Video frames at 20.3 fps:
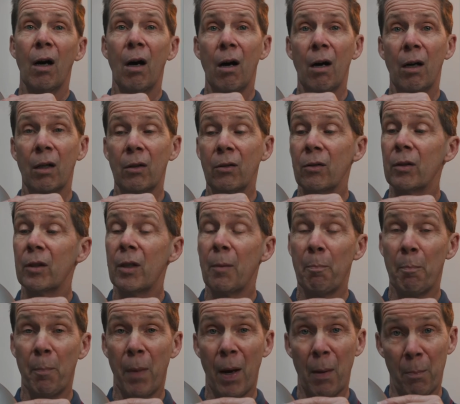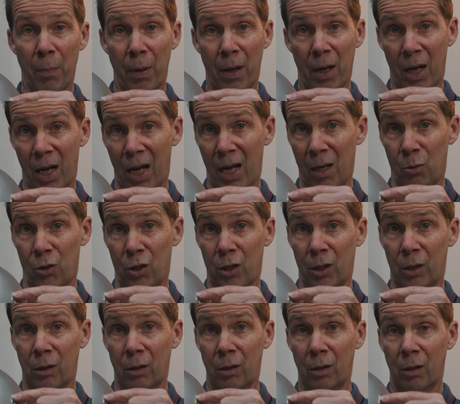on the pump housing.